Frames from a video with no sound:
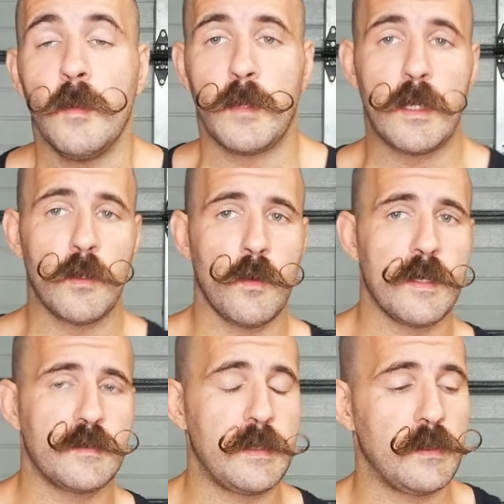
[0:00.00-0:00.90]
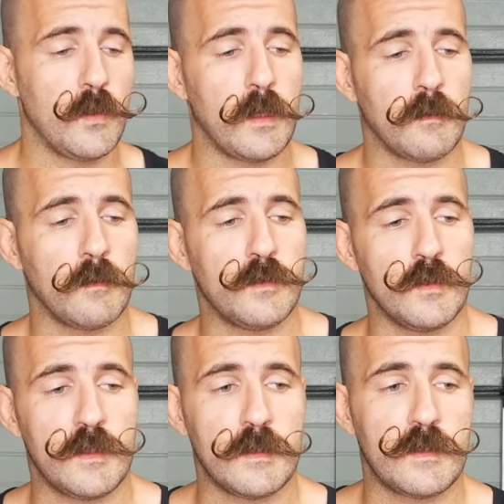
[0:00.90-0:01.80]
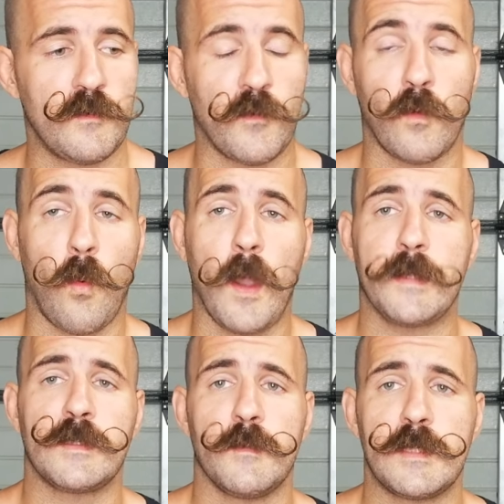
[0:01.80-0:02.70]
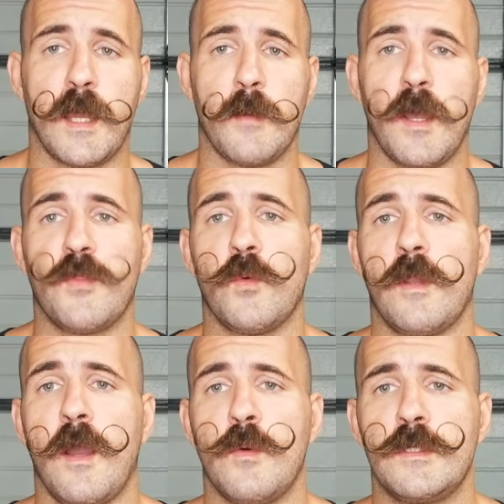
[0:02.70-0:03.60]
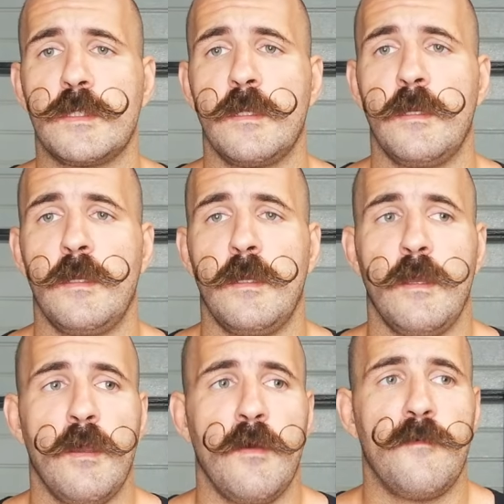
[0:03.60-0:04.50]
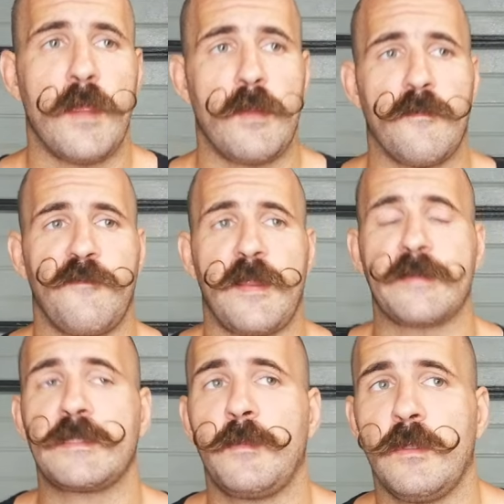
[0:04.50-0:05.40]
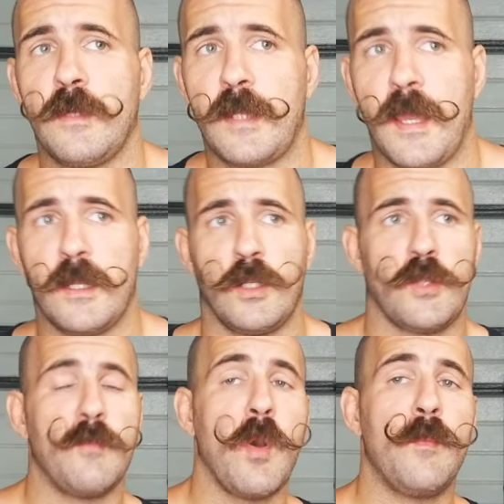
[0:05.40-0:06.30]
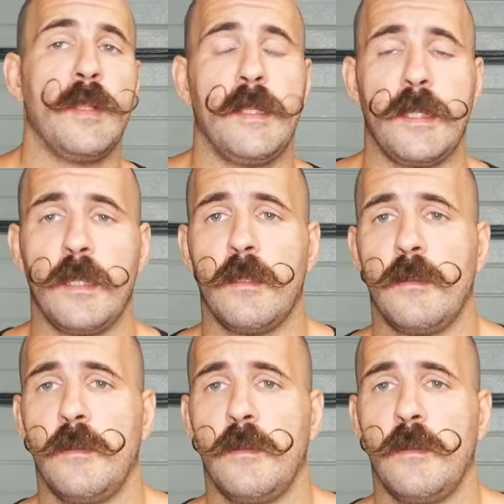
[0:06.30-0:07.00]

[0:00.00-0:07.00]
Me, who has been doing jiu-jitsu for quite some time, I thought I was very flexible and had a lot of mobility.